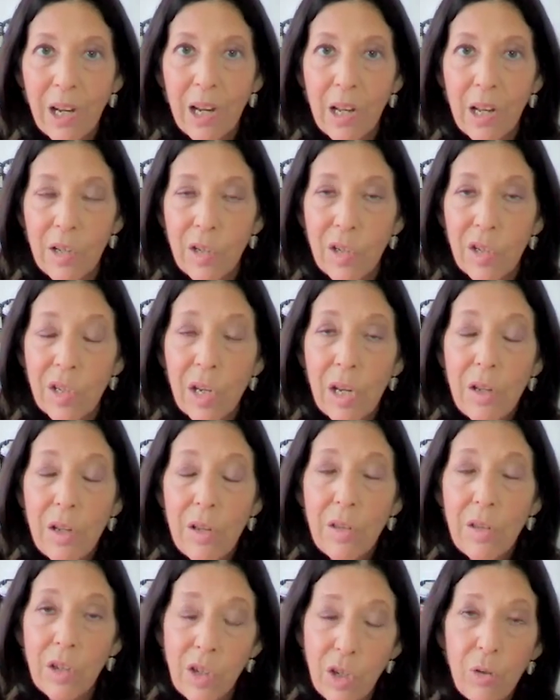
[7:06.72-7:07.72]
because
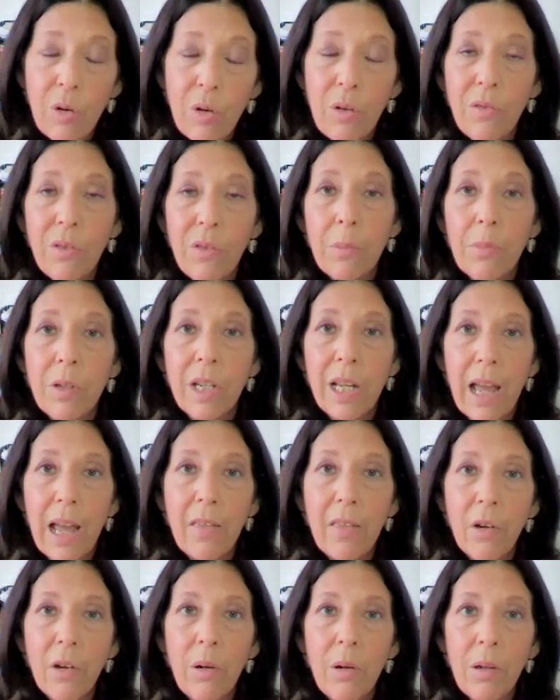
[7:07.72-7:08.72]
the two of them
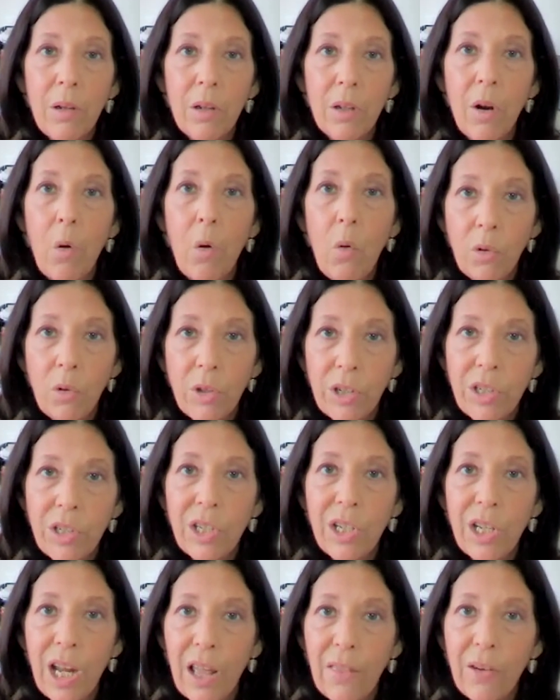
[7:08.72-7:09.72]
together could hold it
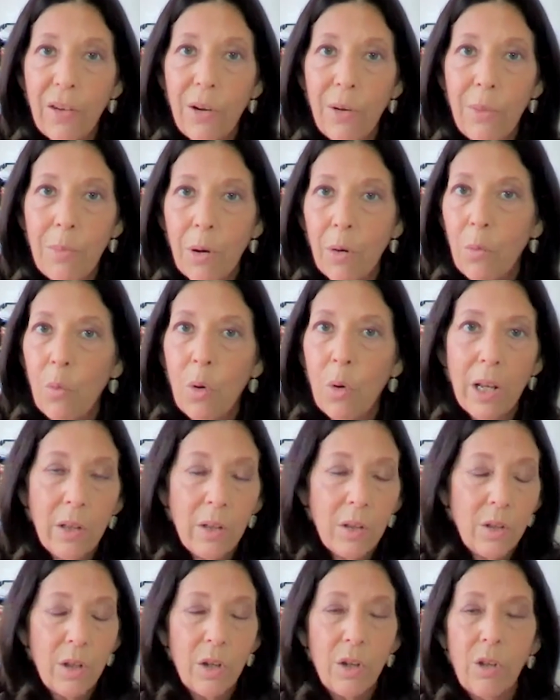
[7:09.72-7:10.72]
together, but
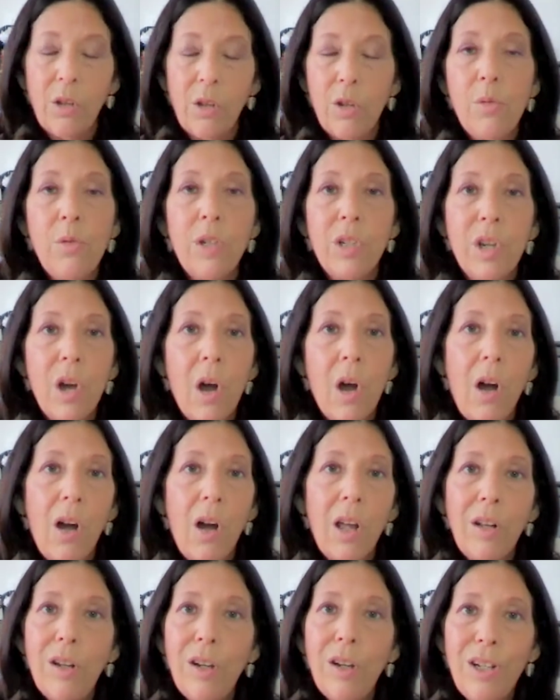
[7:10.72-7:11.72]
when the glue is
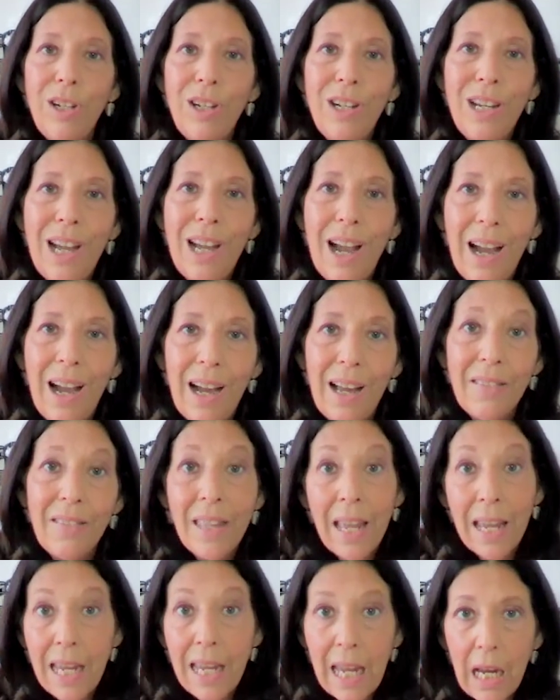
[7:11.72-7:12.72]
gone,
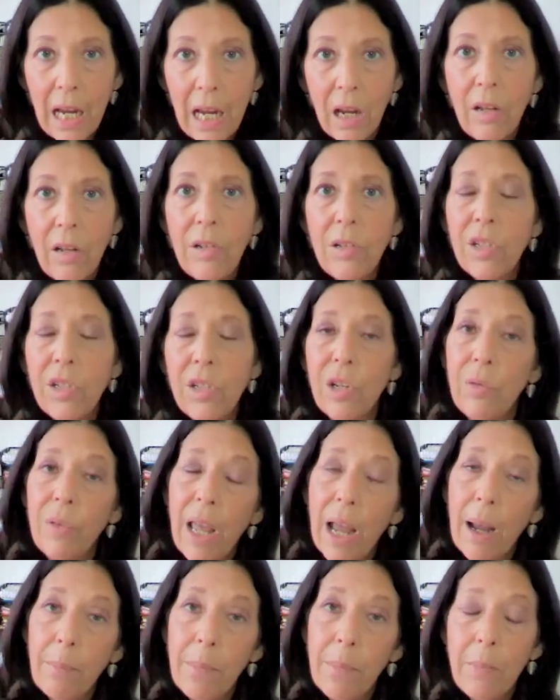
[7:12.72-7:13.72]
they can't. So
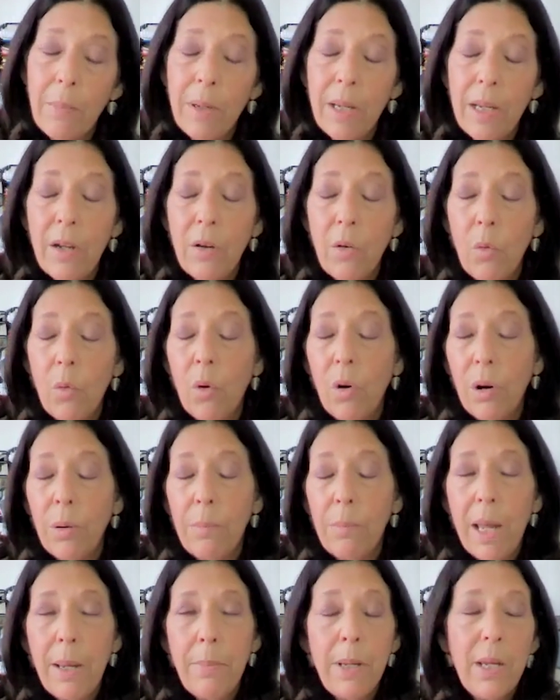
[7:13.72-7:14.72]
that may be, or
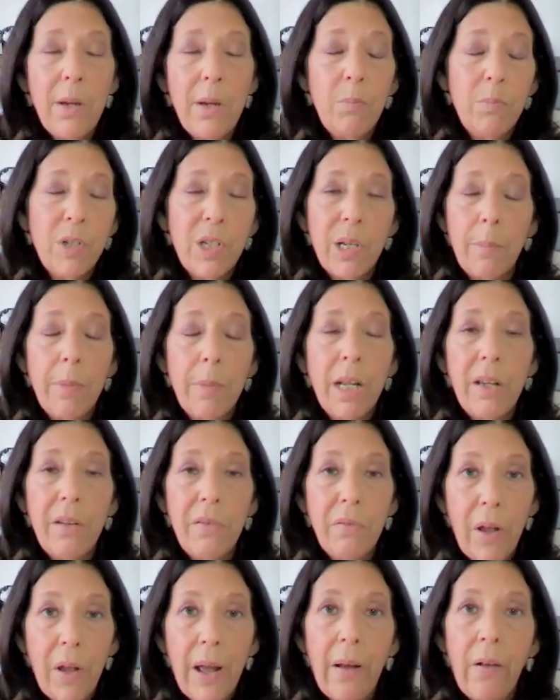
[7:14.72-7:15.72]
maybe somebody
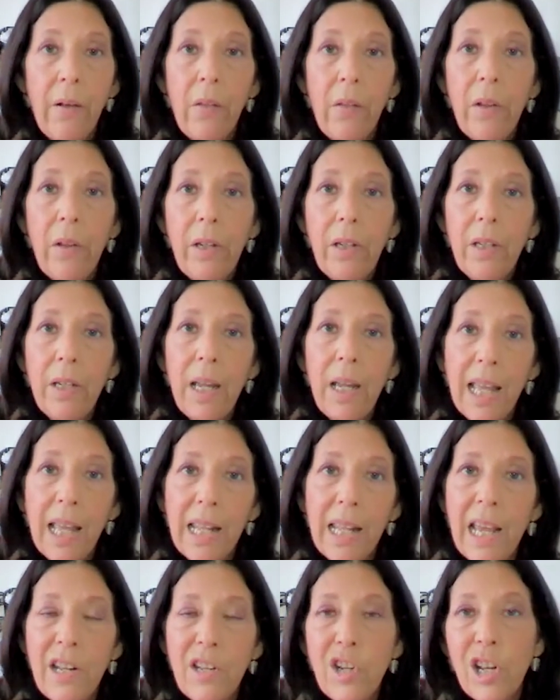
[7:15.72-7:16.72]
fell
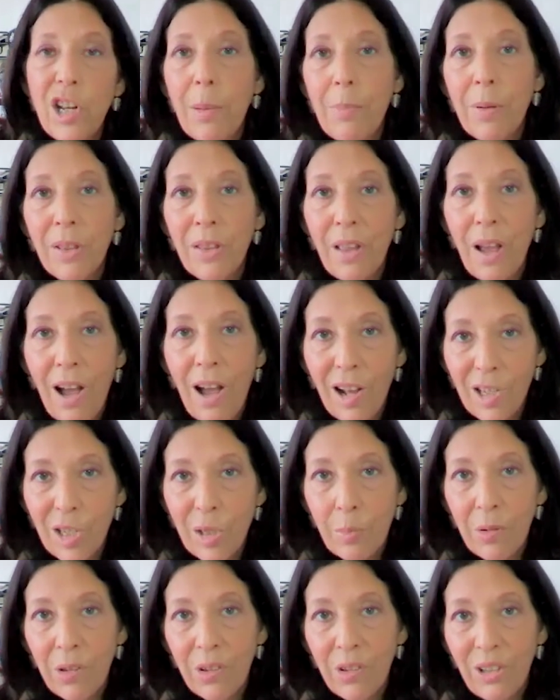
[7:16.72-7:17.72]
and ended up in the
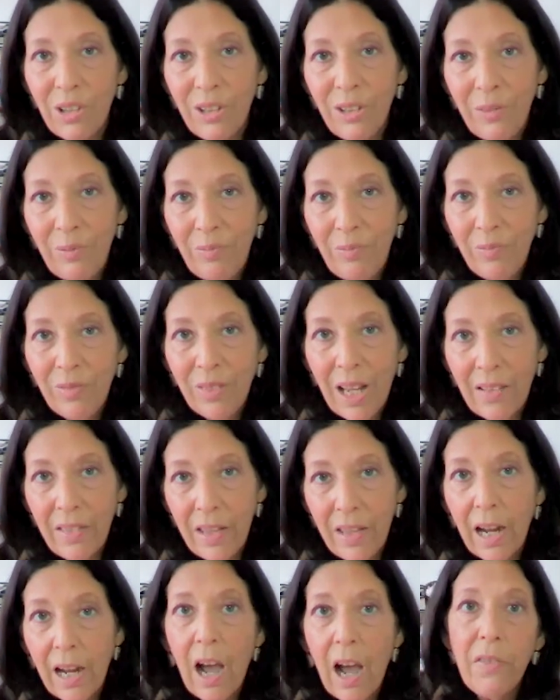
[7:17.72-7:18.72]
hospital
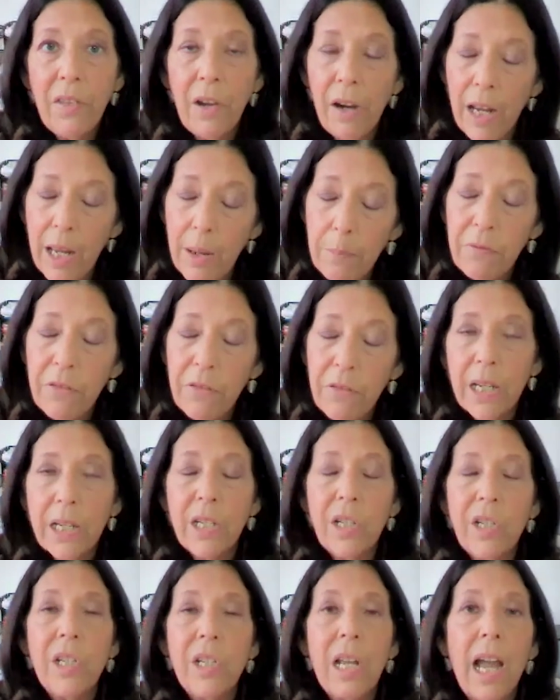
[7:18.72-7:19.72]
and they got their hip
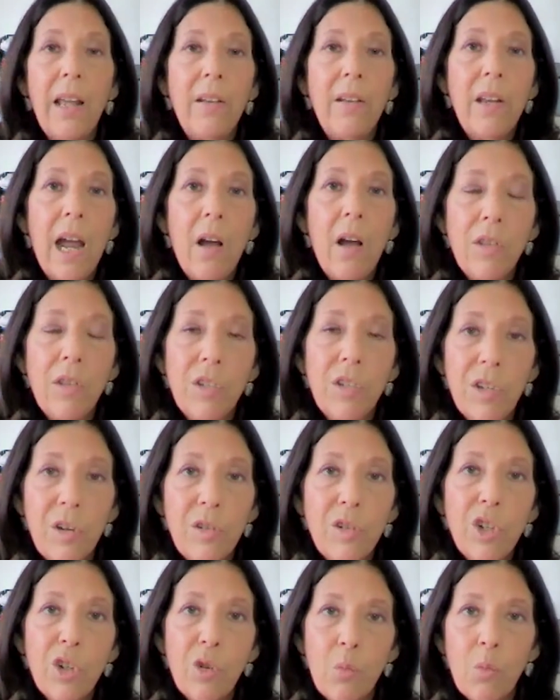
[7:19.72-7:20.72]
fixed, and now the
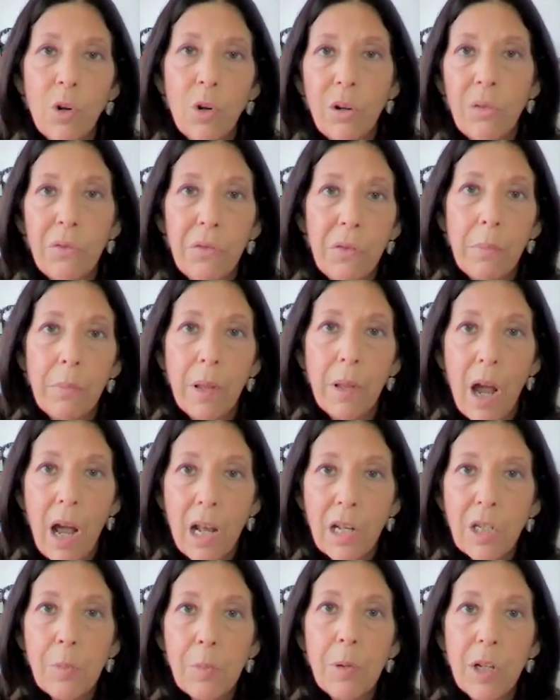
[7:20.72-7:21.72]
social worker from the
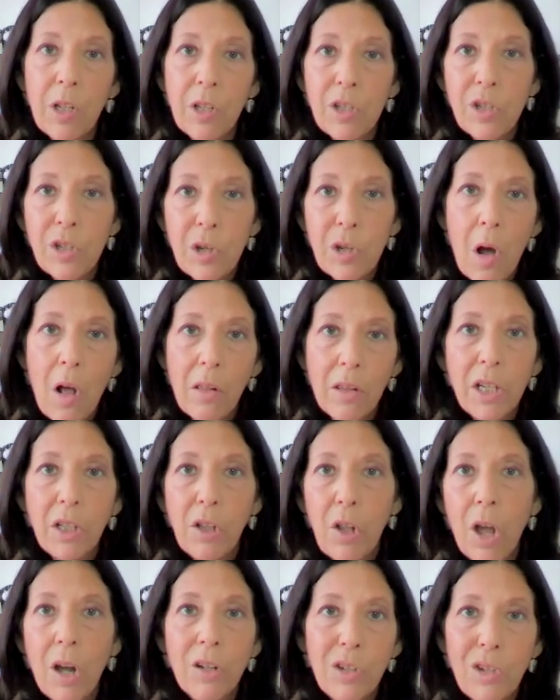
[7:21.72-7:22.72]
hospital is calling
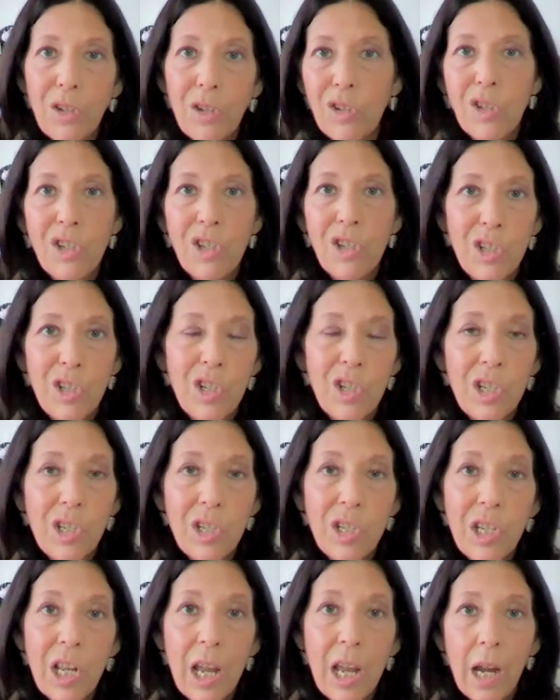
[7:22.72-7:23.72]
long distance to
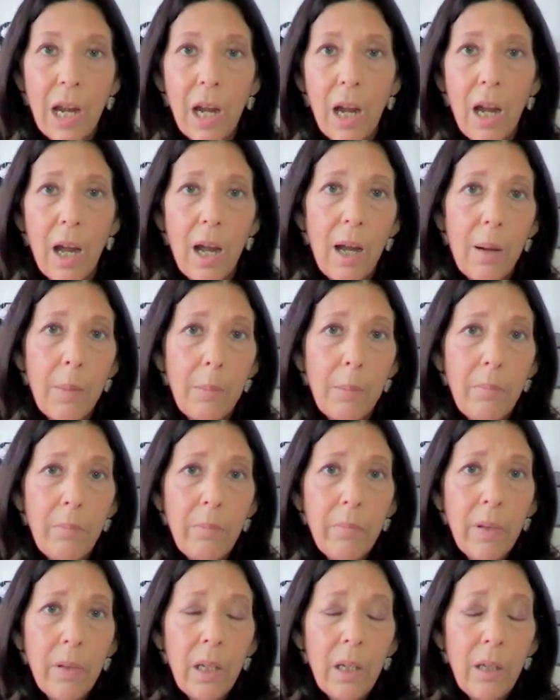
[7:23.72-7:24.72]
say,
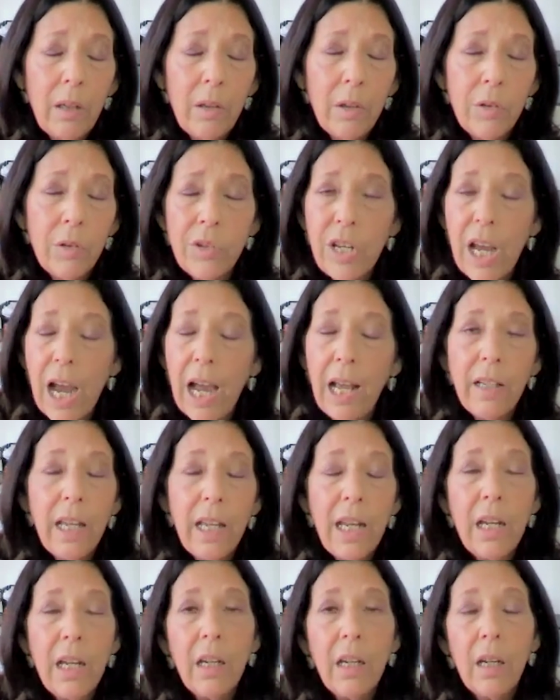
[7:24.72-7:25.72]
your dad
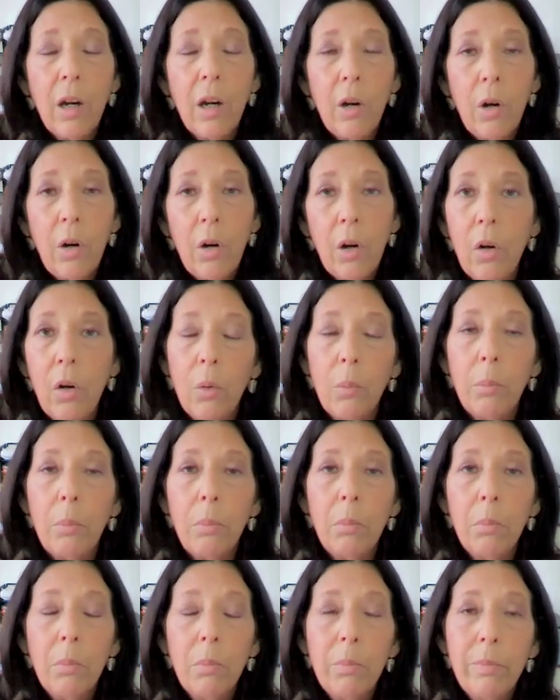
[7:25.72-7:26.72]
can't go home.
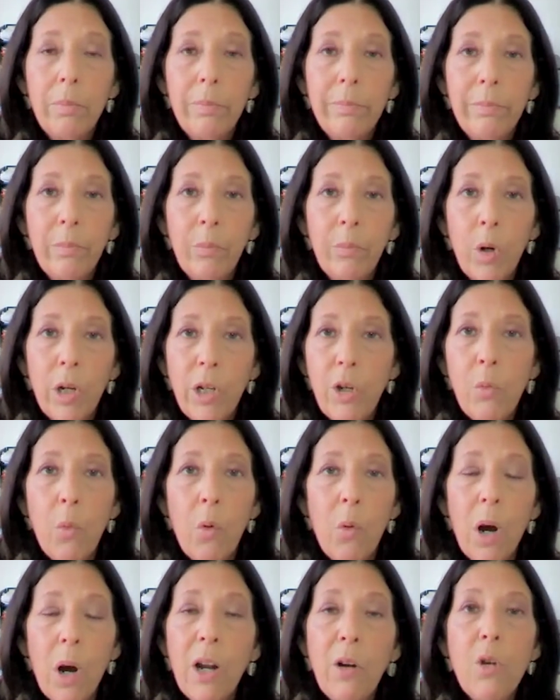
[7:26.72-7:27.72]
Where
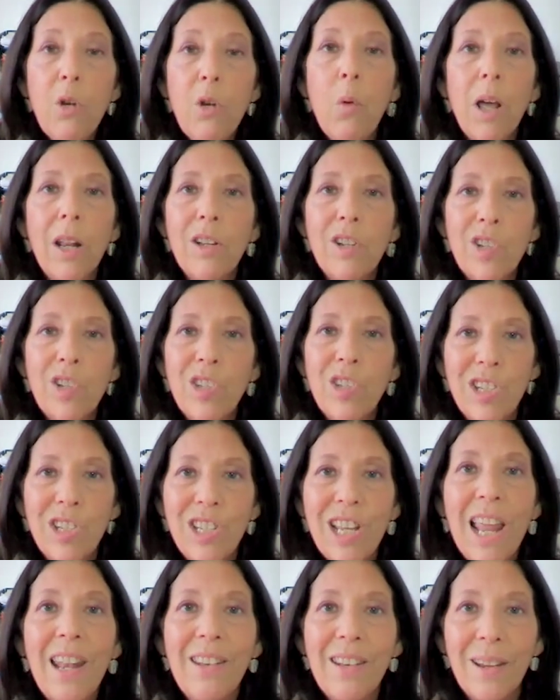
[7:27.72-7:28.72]
do you want us to
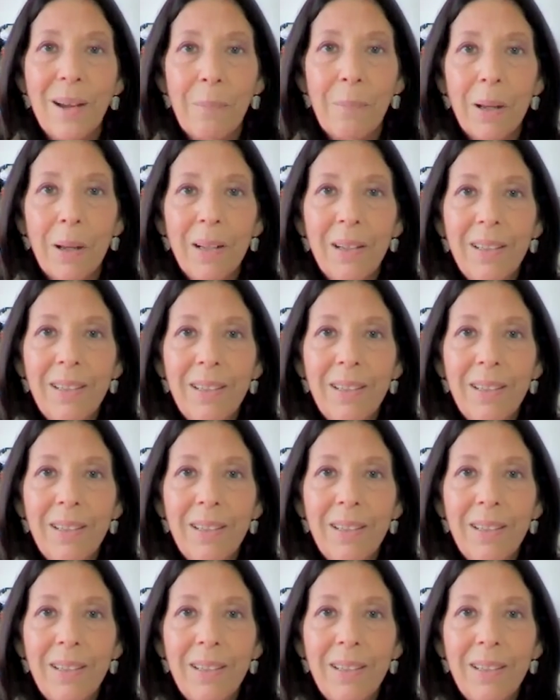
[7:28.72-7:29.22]
send him?